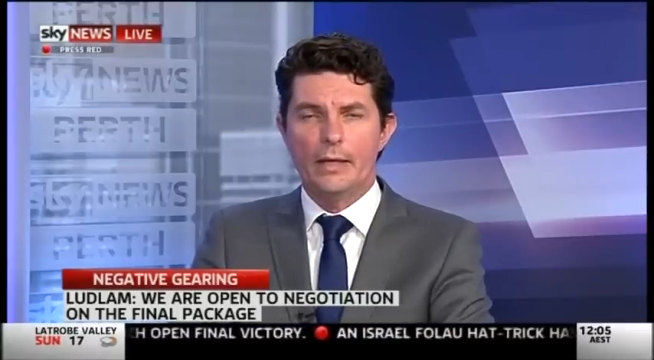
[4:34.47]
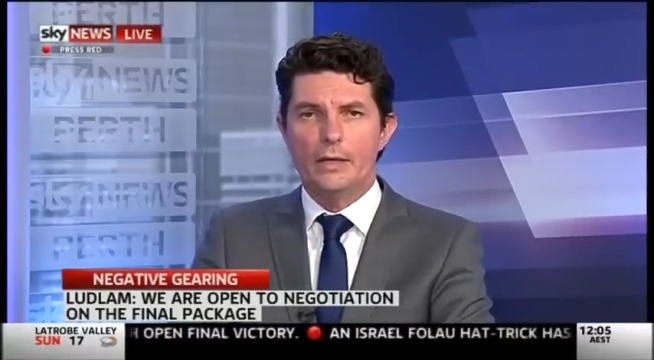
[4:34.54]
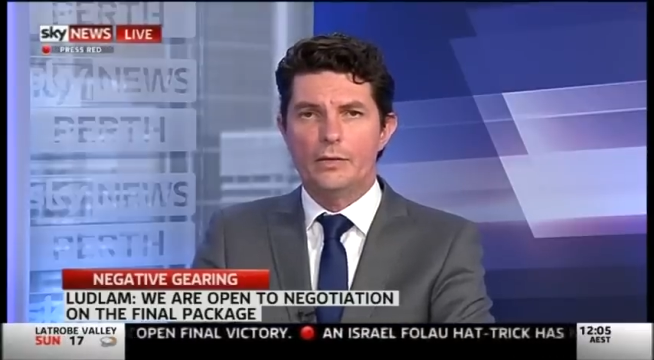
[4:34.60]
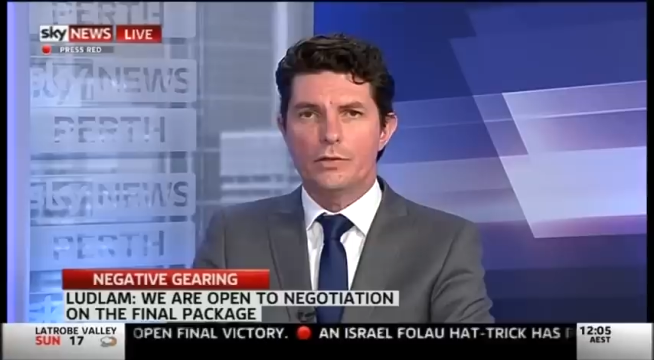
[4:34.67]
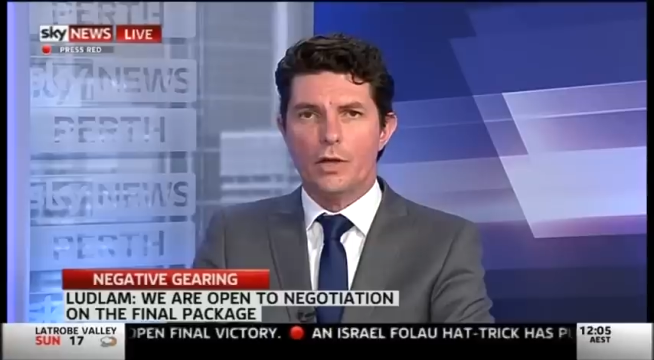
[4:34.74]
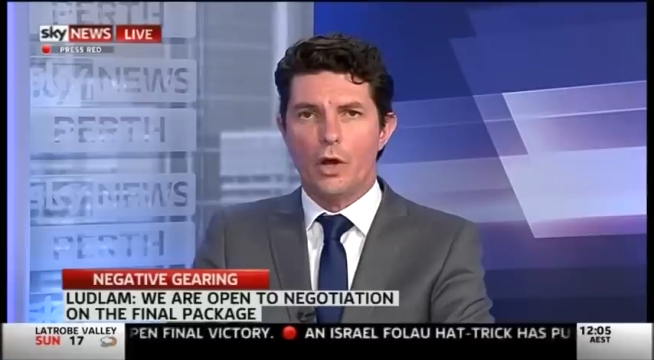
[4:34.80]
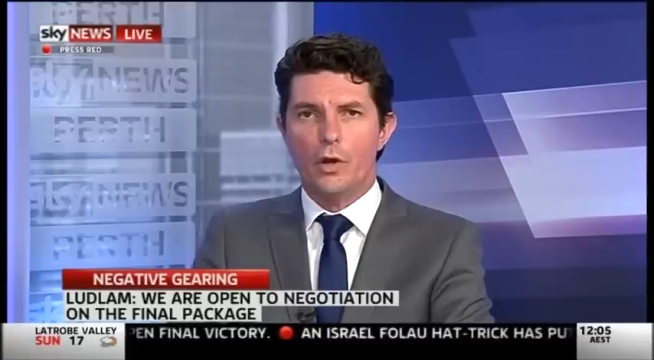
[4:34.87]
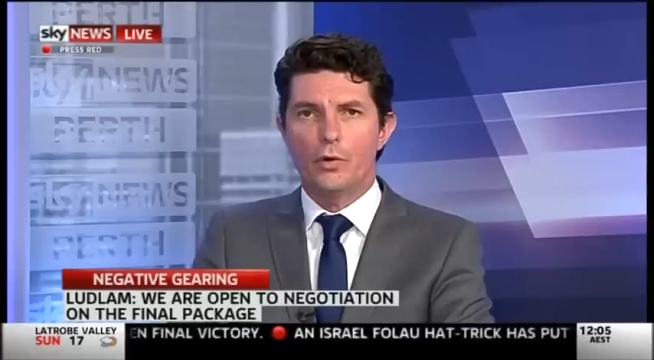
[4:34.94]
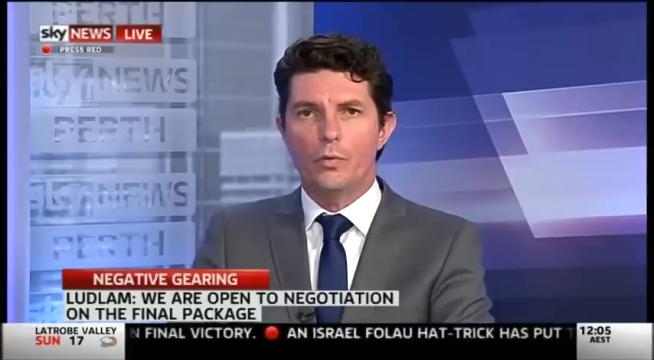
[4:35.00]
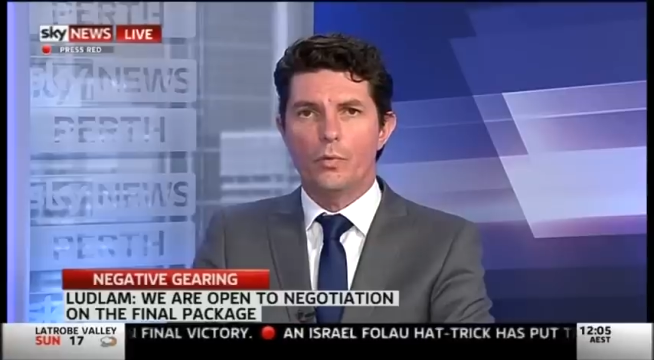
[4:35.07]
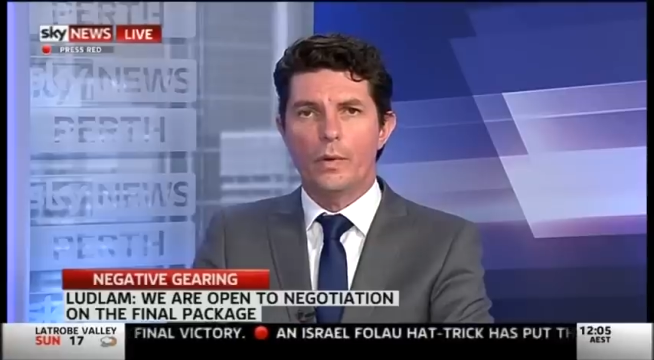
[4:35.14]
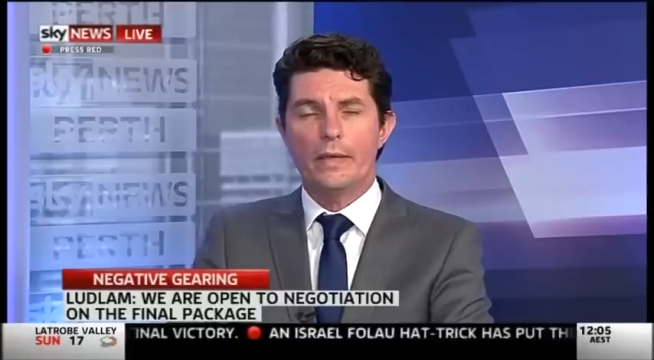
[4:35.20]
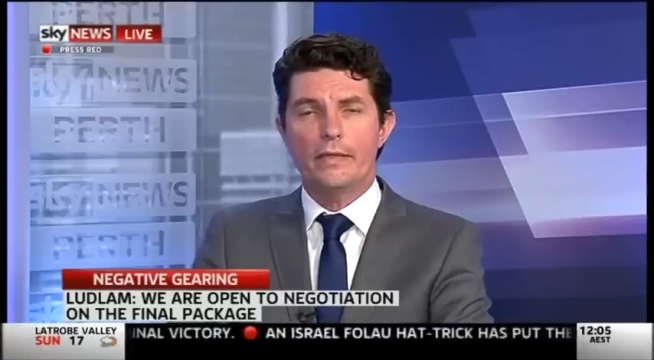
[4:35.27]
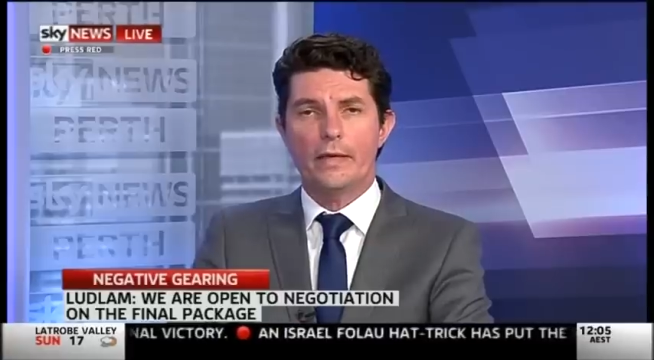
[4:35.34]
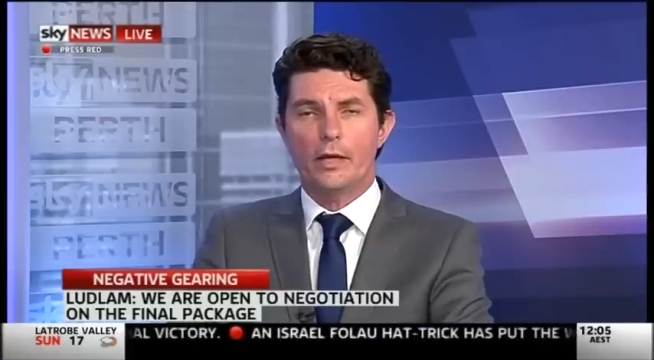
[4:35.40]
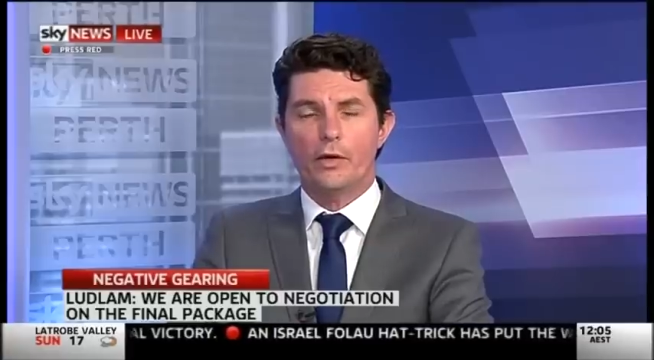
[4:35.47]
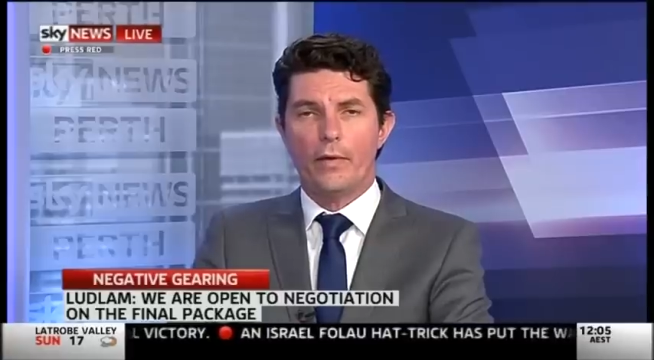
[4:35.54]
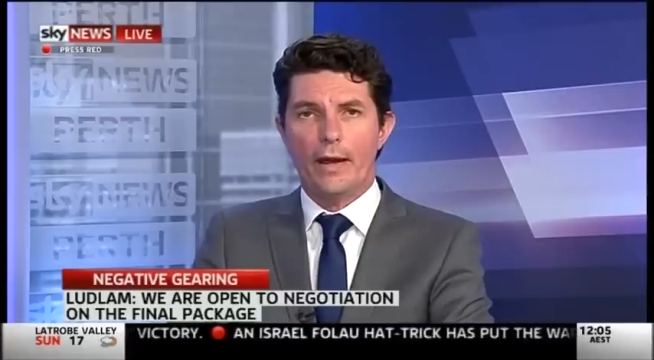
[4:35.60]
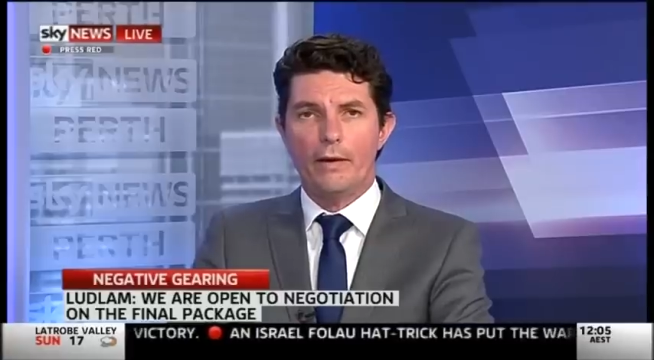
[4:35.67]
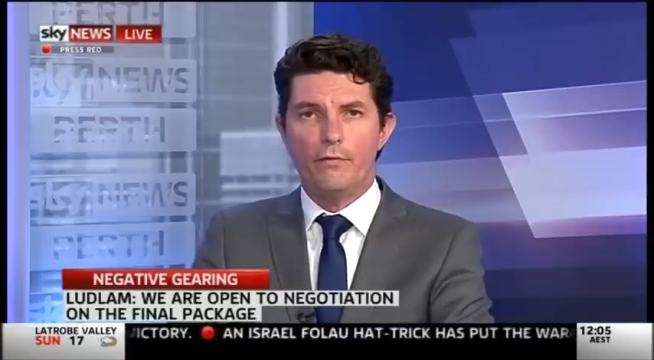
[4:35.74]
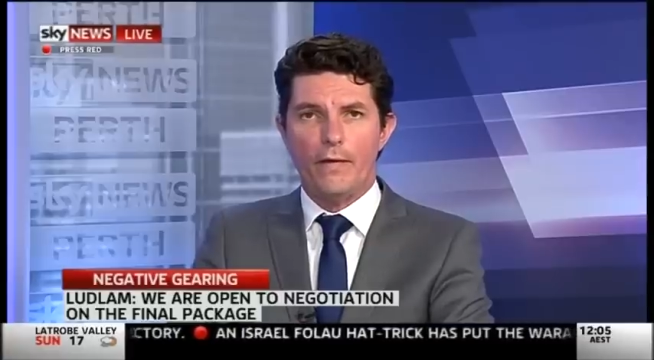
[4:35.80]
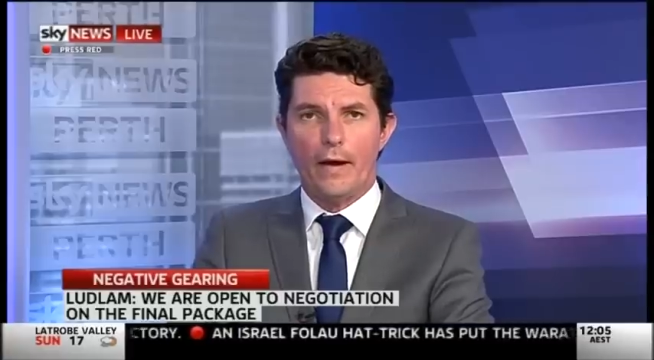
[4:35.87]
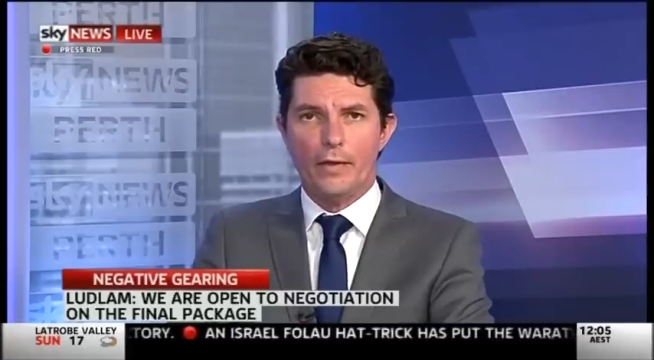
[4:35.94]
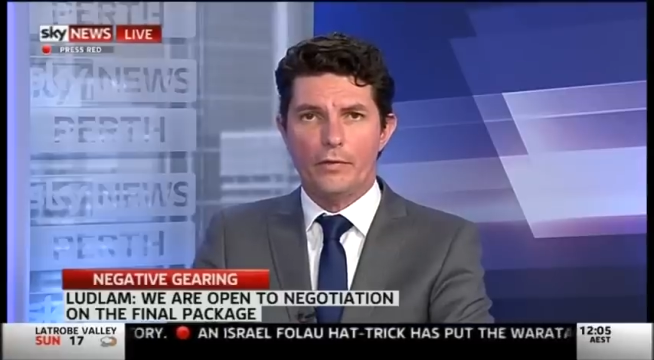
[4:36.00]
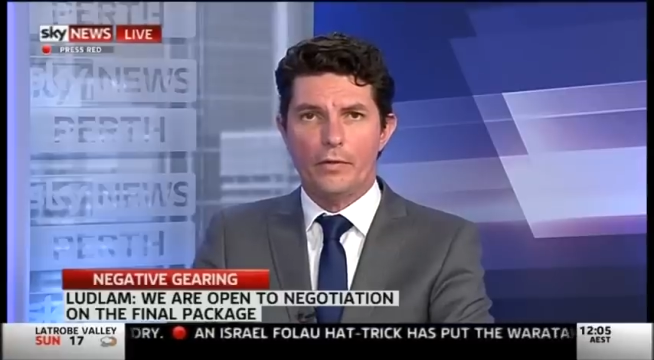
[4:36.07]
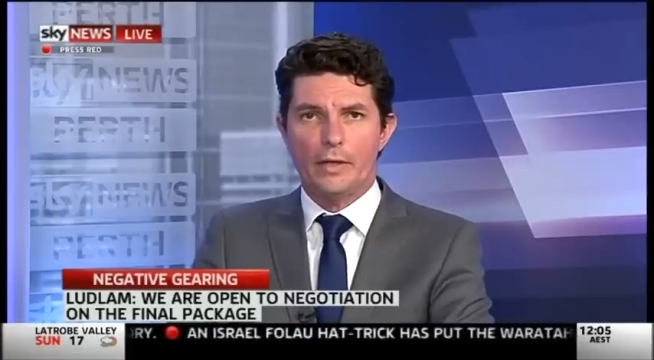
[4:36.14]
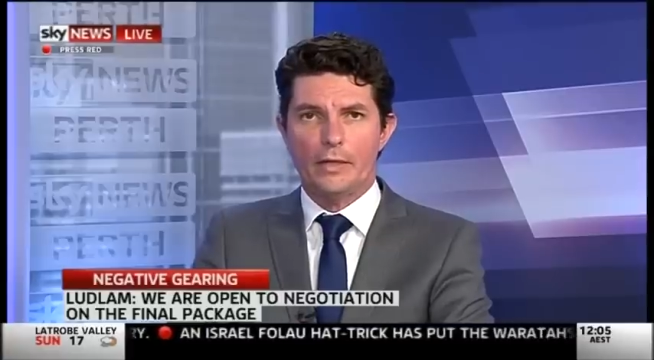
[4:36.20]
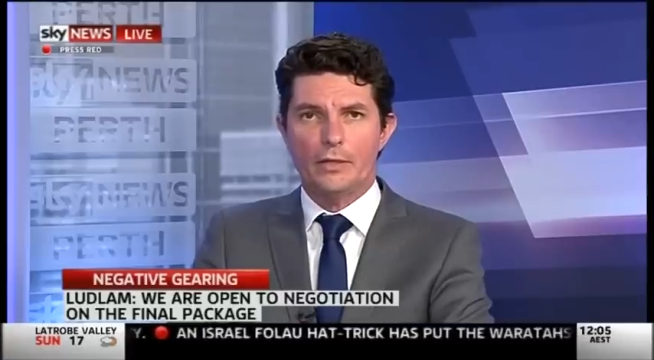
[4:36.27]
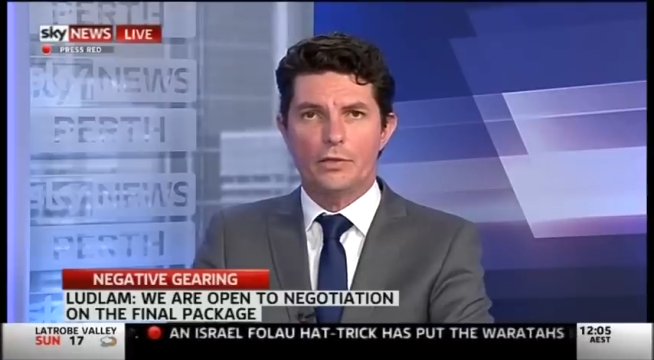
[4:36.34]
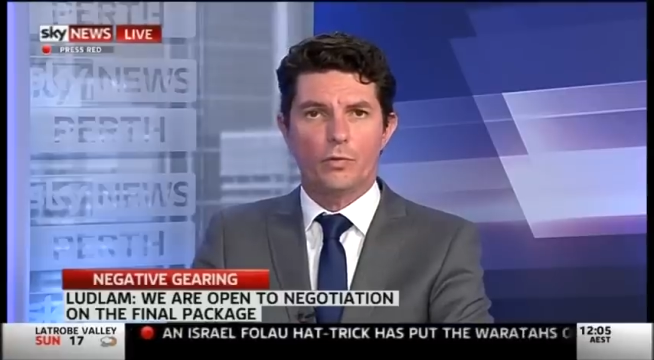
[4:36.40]
So we think
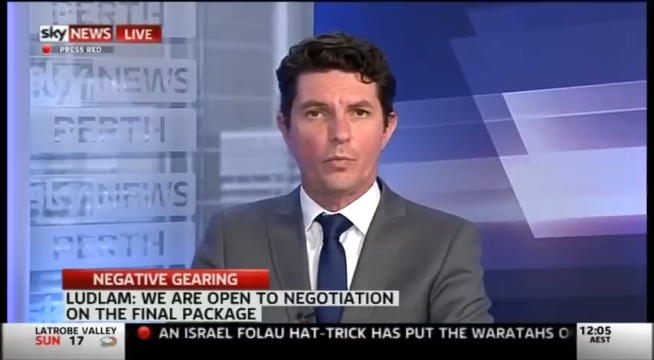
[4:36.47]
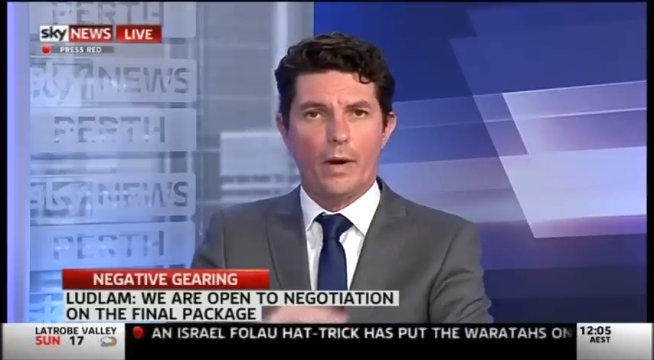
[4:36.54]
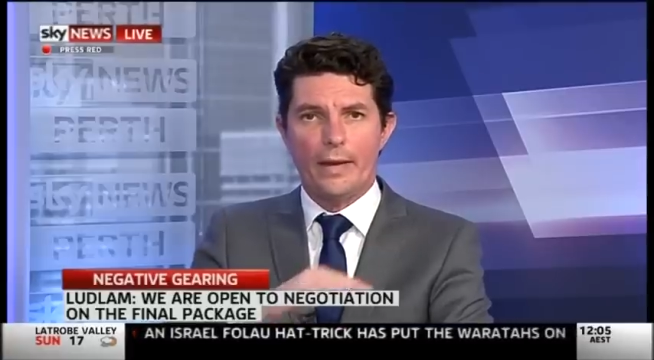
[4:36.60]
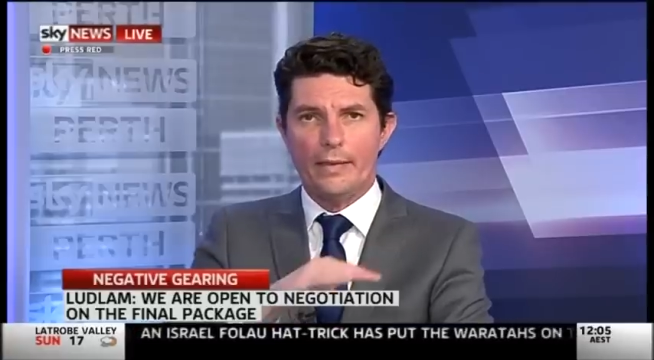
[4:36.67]
grandfathering is the way